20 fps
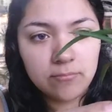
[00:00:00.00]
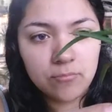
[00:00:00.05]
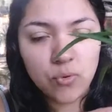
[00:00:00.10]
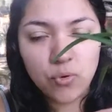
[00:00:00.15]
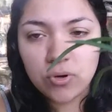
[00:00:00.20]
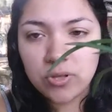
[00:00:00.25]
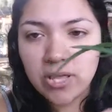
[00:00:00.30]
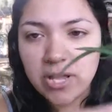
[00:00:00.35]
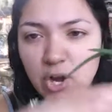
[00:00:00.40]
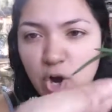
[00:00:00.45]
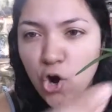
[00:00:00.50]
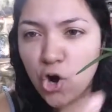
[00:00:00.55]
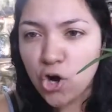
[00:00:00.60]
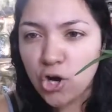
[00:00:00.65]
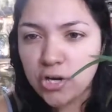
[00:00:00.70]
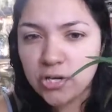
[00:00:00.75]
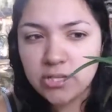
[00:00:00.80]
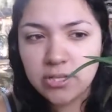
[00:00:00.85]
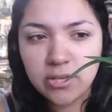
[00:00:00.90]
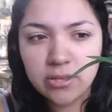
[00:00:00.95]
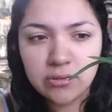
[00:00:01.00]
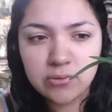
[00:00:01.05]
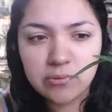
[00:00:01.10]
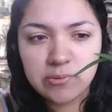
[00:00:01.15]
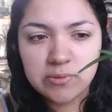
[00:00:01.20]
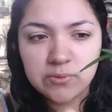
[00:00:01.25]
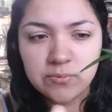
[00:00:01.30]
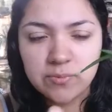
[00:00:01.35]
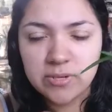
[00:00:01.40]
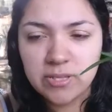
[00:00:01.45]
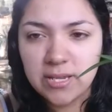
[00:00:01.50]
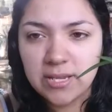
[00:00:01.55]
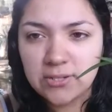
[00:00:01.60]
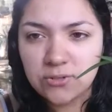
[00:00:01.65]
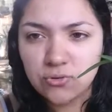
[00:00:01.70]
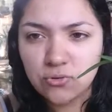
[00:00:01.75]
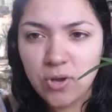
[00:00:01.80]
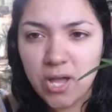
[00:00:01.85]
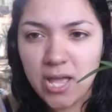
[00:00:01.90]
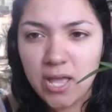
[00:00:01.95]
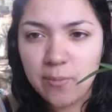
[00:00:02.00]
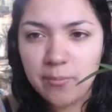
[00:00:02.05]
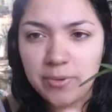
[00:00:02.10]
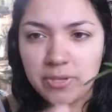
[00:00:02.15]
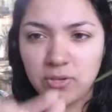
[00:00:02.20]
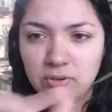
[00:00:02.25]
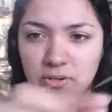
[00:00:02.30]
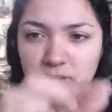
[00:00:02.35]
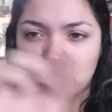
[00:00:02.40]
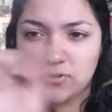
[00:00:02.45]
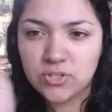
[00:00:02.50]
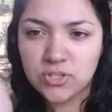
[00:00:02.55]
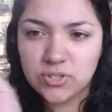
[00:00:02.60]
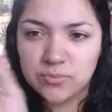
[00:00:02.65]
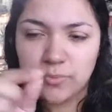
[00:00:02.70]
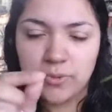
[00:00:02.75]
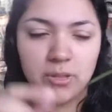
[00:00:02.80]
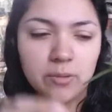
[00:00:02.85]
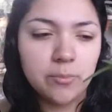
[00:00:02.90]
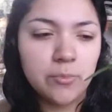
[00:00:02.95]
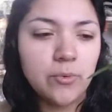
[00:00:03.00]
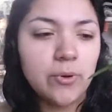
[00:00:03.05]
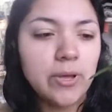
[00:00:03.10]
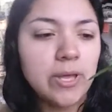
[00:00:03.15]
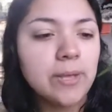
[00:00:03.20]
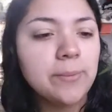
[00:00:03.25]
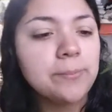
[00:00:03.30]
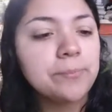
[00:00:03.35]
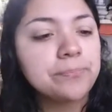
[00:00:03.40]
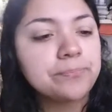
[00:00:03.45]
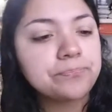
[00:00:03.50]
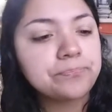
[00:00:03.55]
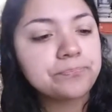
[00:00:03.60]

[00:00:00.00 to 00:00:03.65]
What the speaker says: more like hard. The other ones were like dry, but you can just pull them away.